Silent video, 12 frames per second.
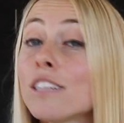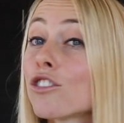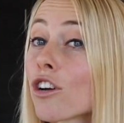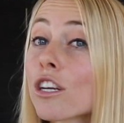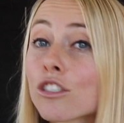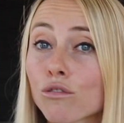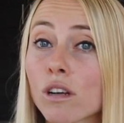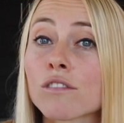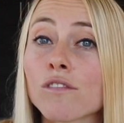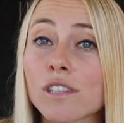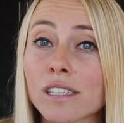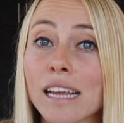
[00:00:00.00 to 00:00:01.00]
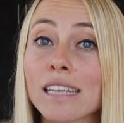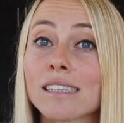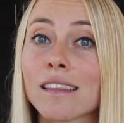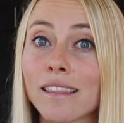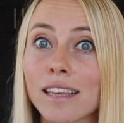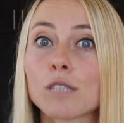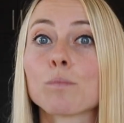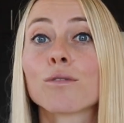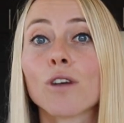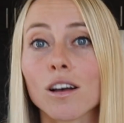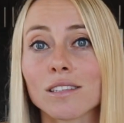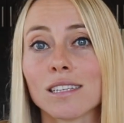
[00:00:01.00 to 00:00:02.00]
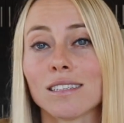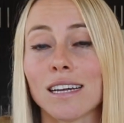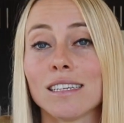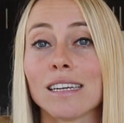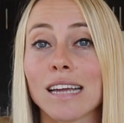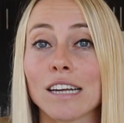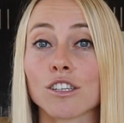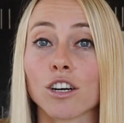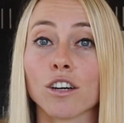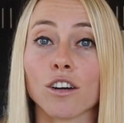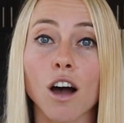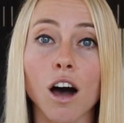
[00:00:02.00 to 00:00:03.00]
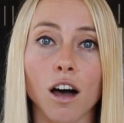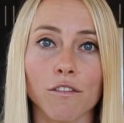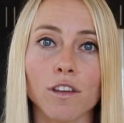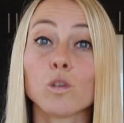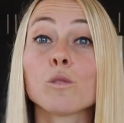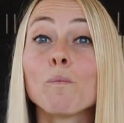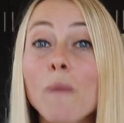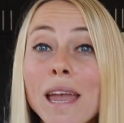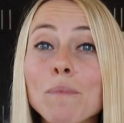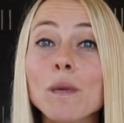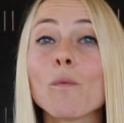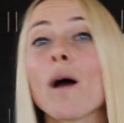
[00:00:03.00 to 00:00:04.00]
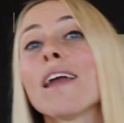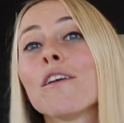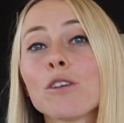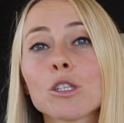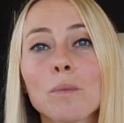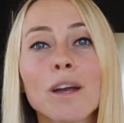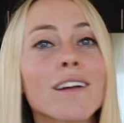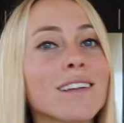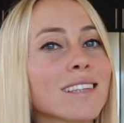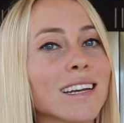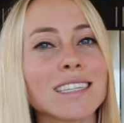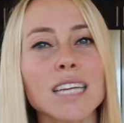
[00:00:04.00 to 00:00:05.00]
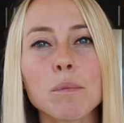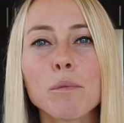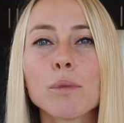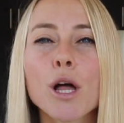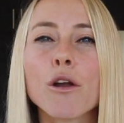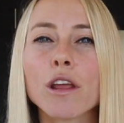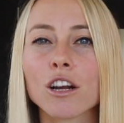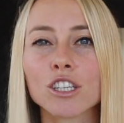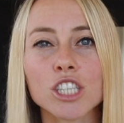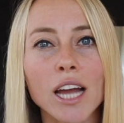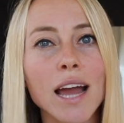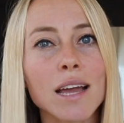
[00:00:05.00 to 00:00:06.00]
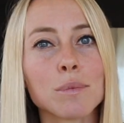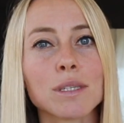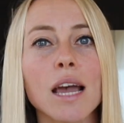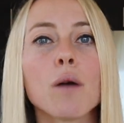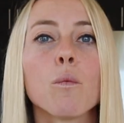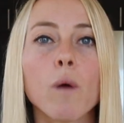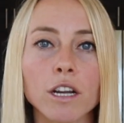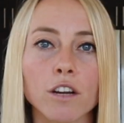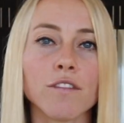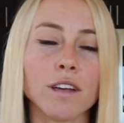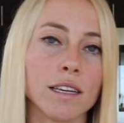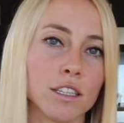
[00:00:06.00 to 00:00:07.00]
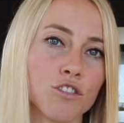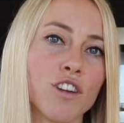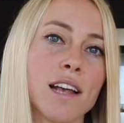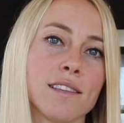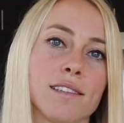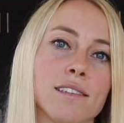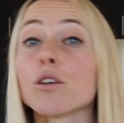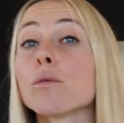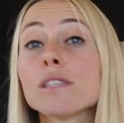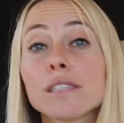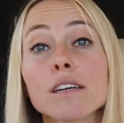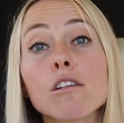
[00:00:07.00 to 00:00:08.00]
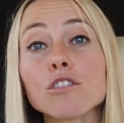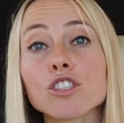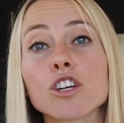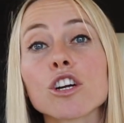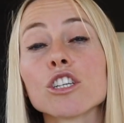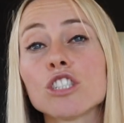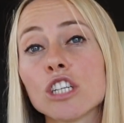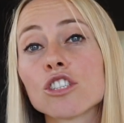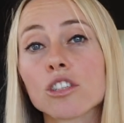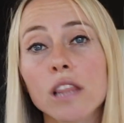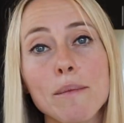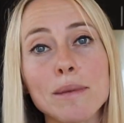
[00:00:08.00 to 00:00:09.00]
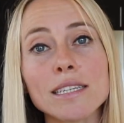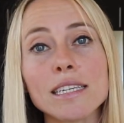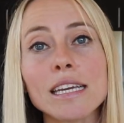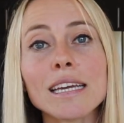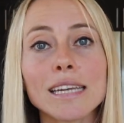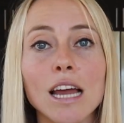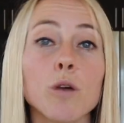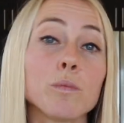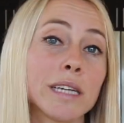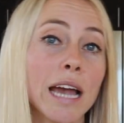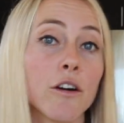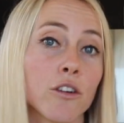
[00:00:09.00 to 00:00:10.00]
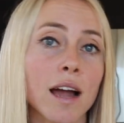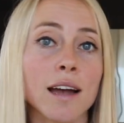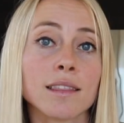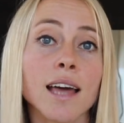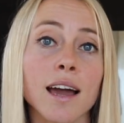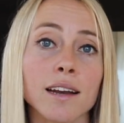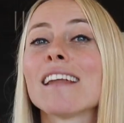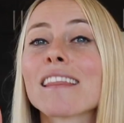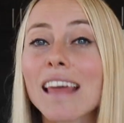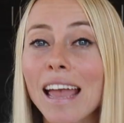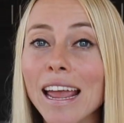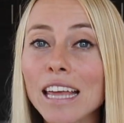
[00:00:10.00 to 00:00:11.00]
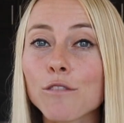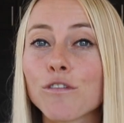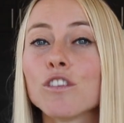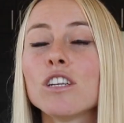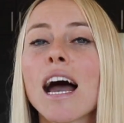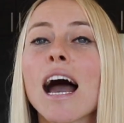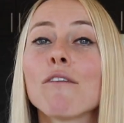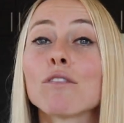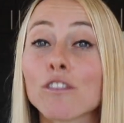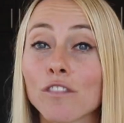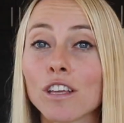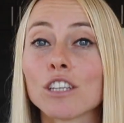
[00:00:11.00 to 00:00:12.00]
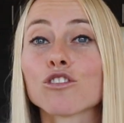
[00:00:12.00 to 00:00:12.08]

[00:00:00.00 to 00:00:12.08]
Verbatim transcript: And during stressful states, this process tends to get turned off, which may be why you experience any type of bloating or GI upset when you're feeling stressed. So a zero sugar ginger lemon tea can help to counteract that. Now the eighth food to have when you're feeling